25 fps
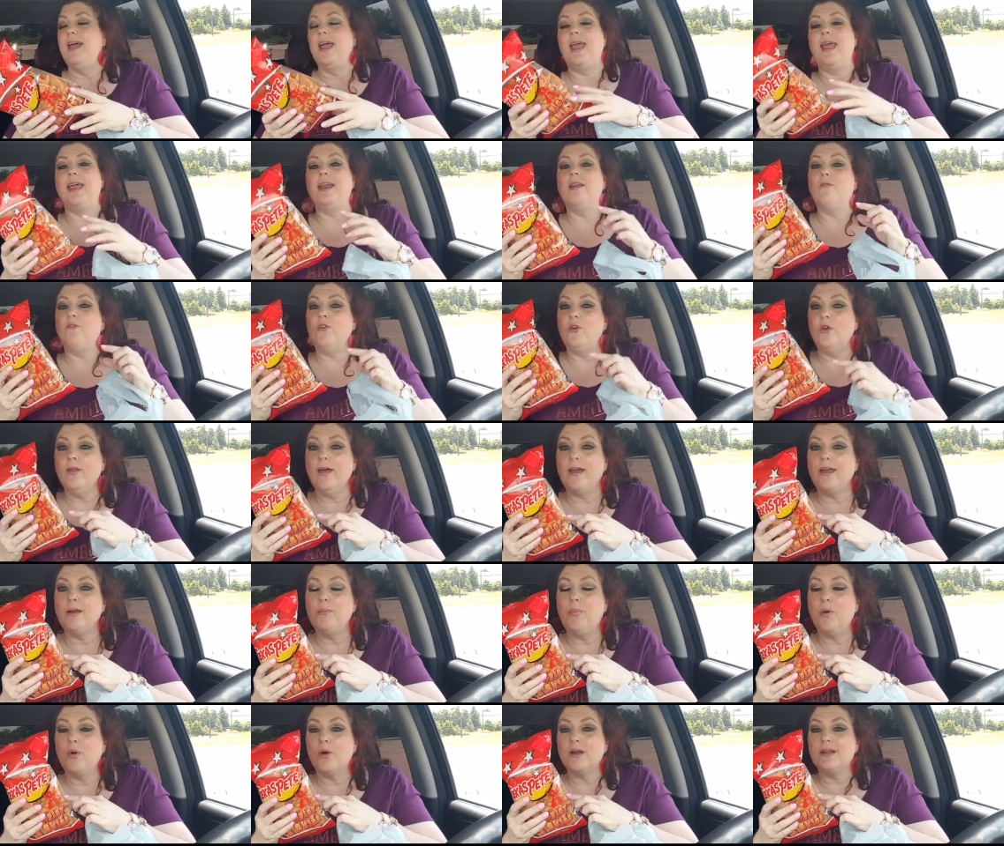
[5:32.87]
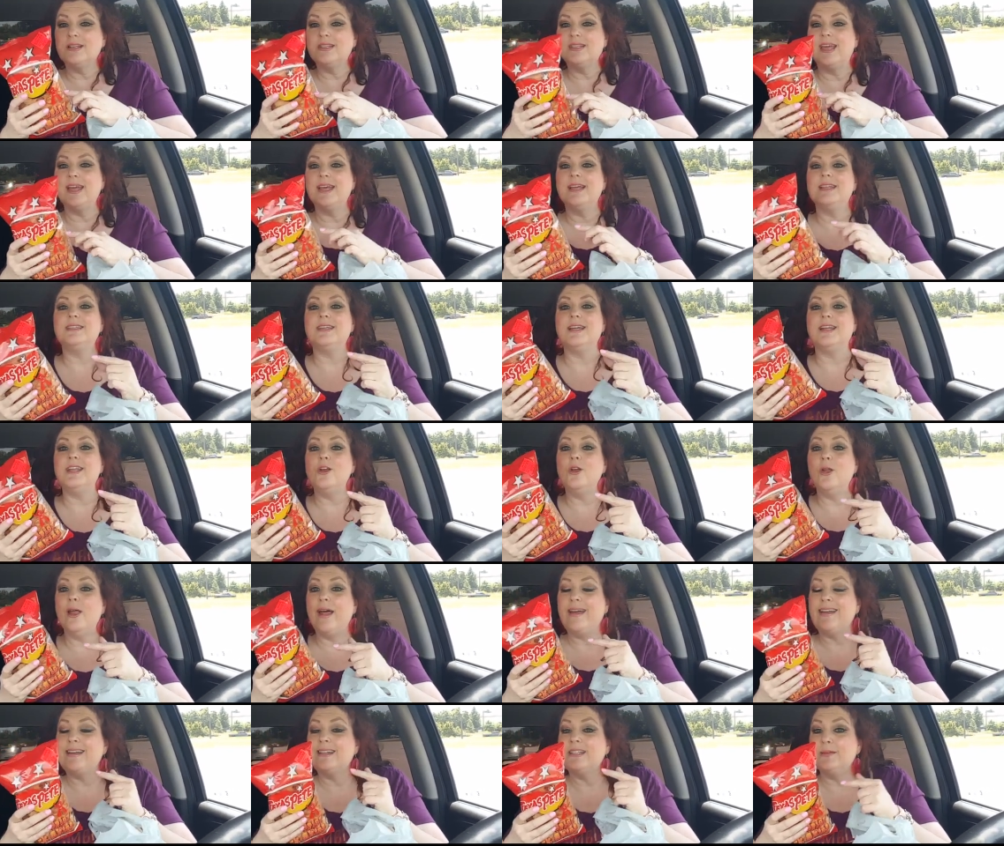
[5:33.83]
And if you like pork skins and you
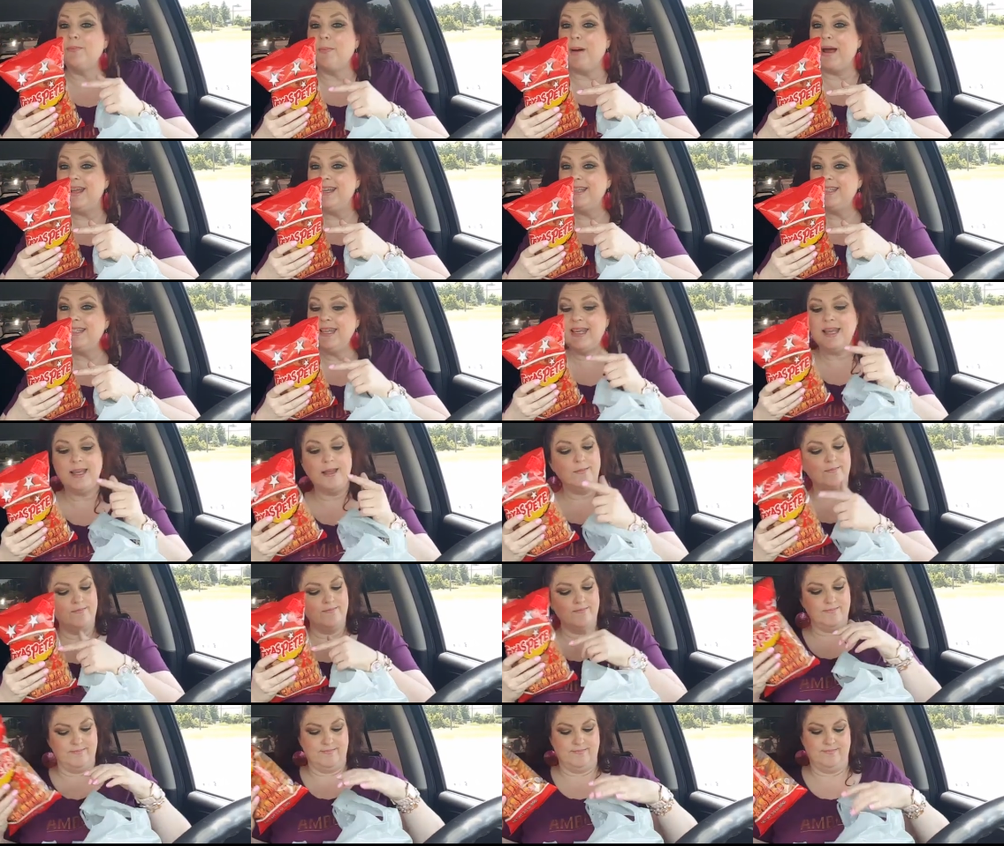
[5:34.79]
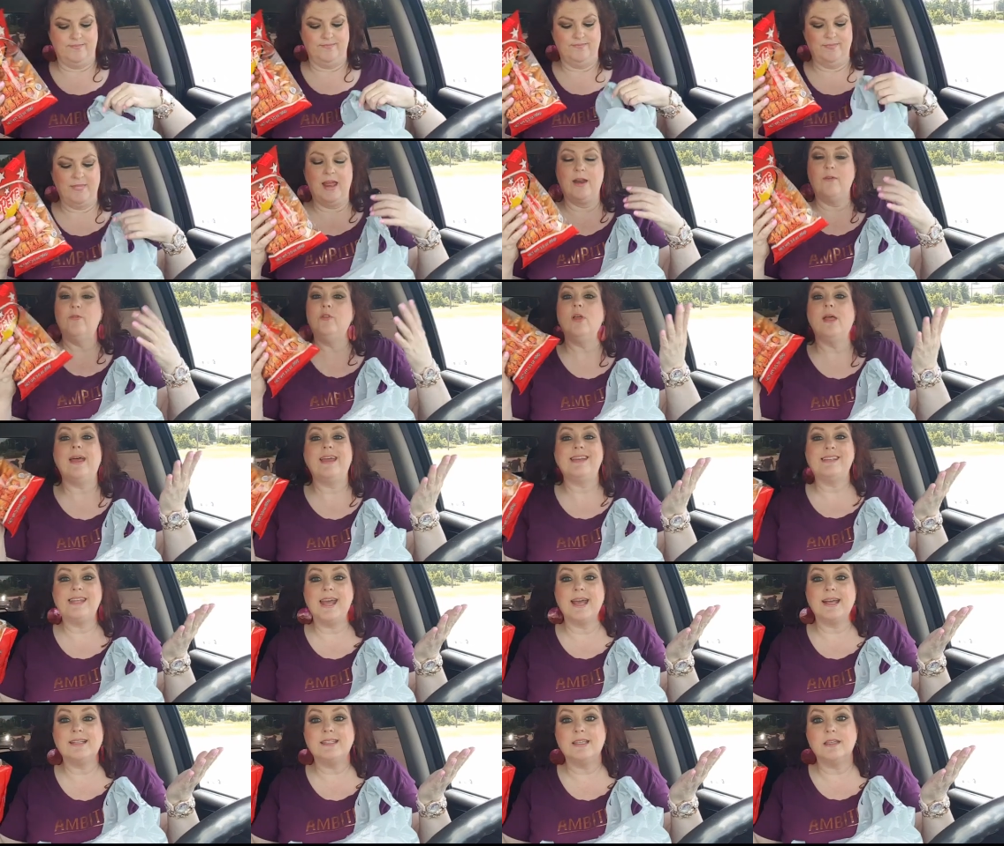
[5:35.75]
like spicy, mm. and if you like
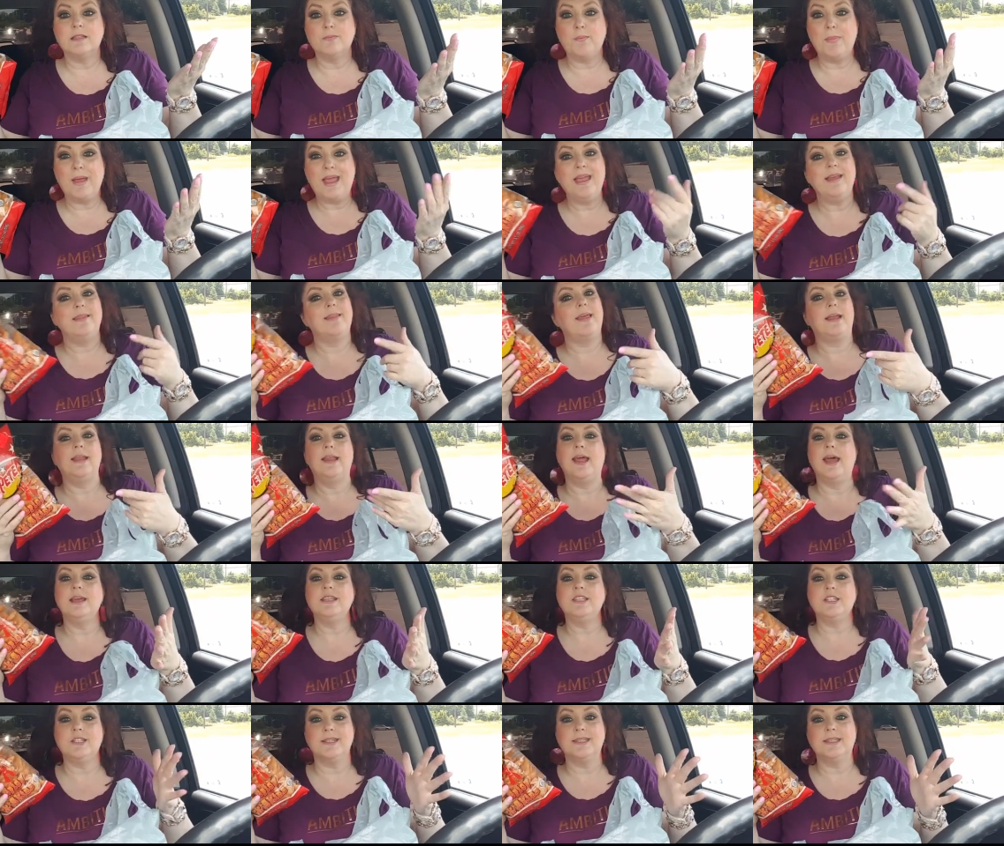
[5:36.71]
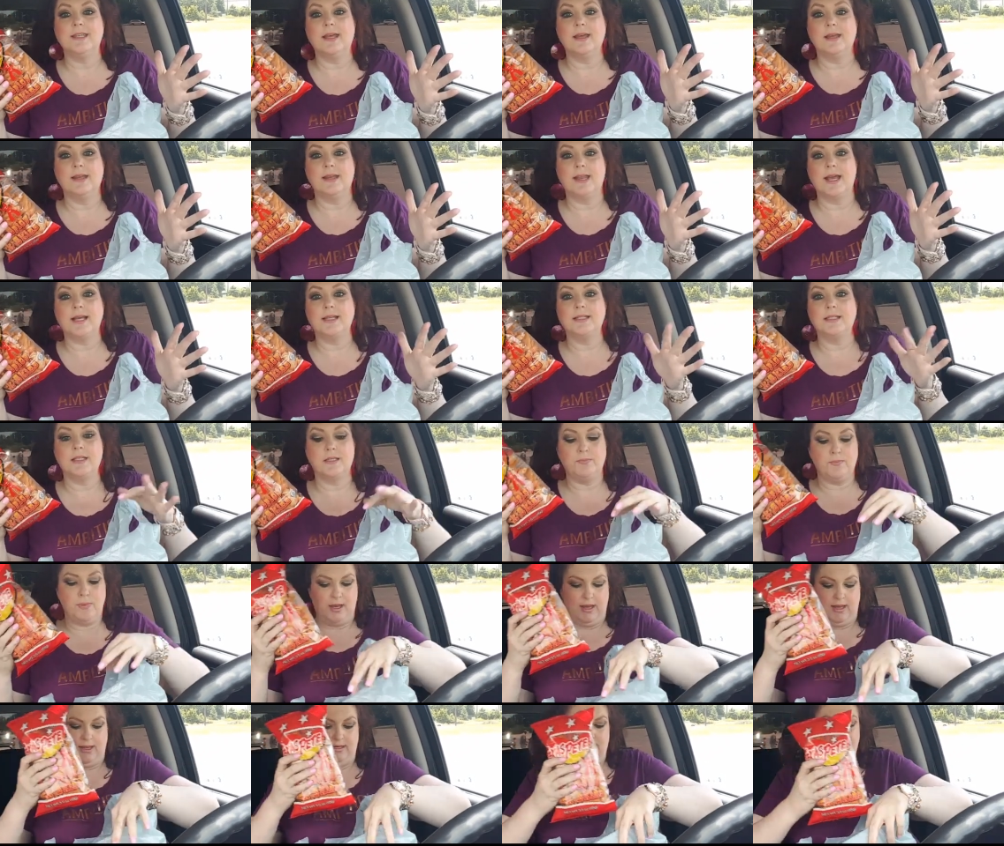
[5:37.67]
Texas Pete, they taste just like Texas
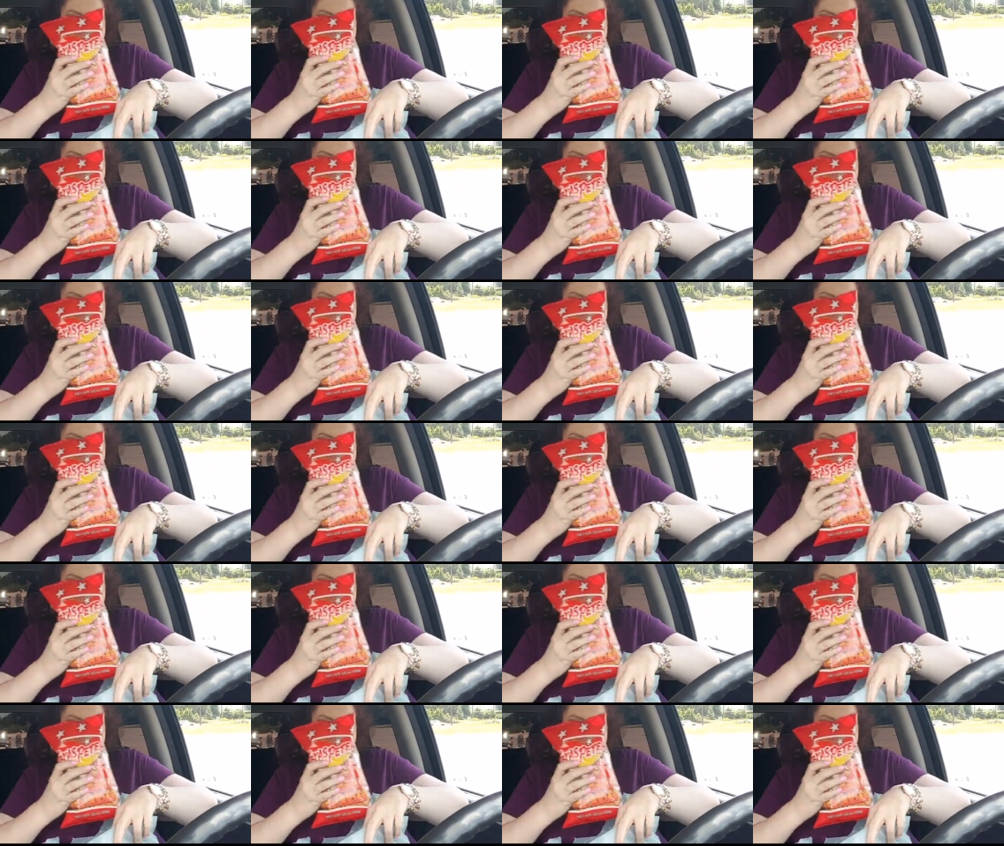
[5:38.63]
Pete.